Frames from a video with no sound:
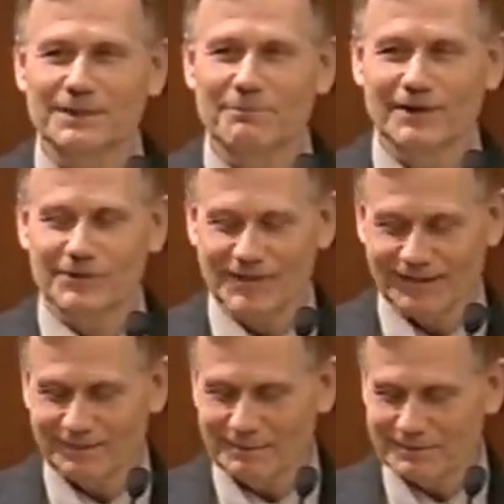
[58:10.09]
a
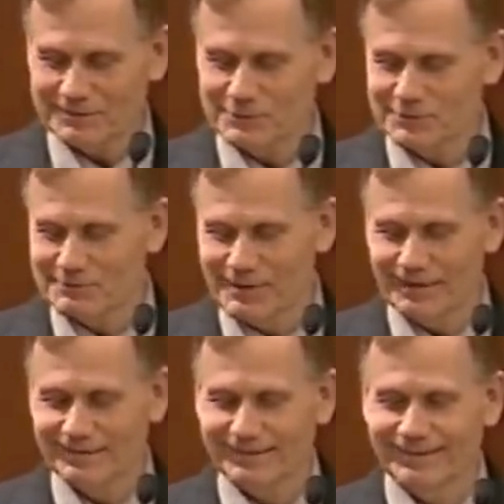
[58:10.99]
munchkin. Maybe it's too
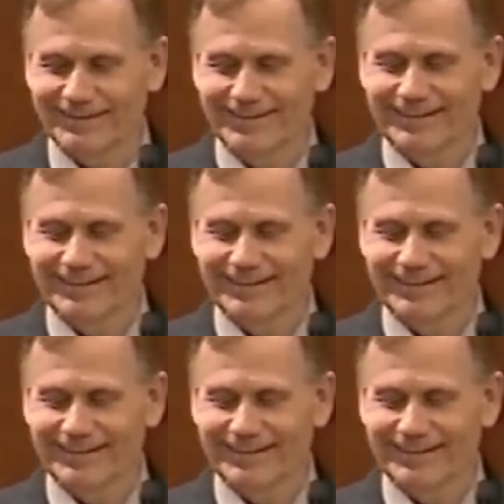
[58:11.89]
small here.